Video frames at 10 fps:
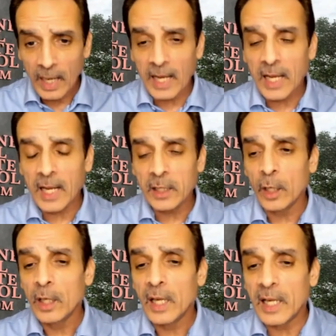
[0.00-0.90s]

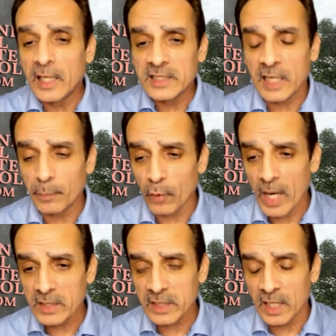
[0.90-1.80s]
And in the same
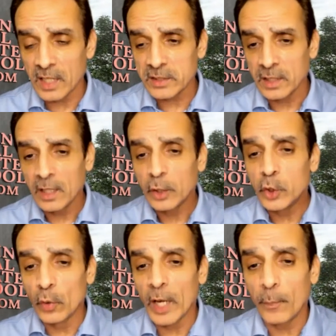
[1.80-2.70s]
process,
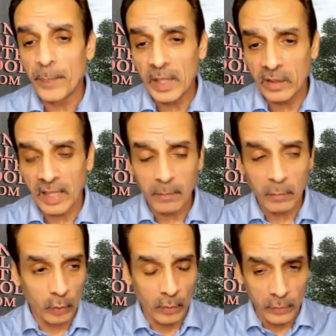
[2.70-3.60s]
you're helping them
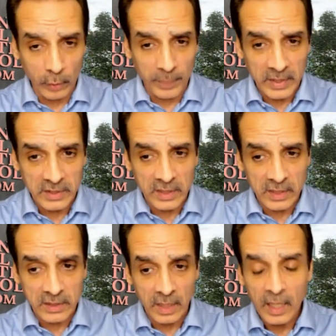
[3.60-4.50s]
grow their
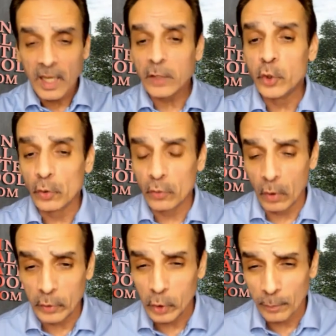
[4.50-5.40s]
business, you're
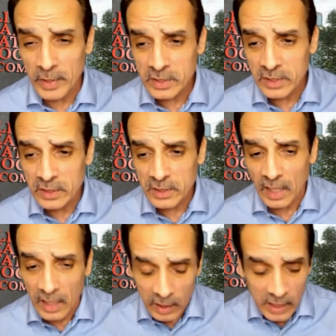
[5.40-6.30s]
growing your business,
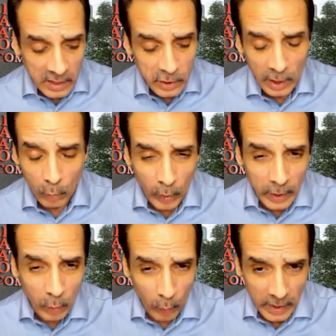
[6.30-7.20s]
and it is a
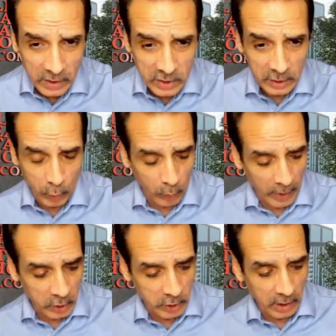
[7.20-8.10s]
win-win
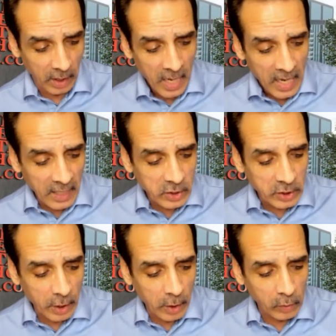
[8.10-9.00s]
situation. And
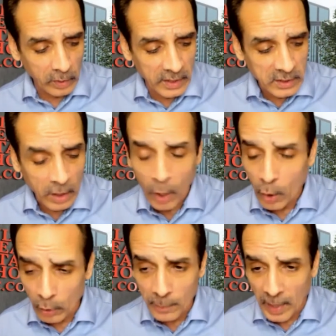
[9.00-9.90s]
so Lisa
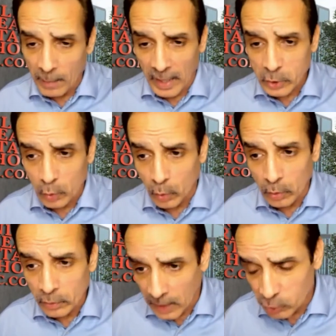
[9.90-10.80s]
heard about my
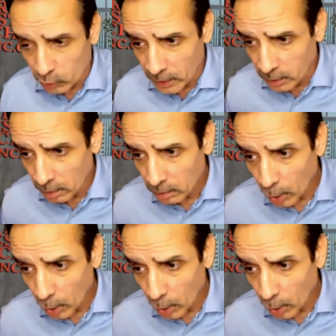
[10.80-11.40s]
school, naturally,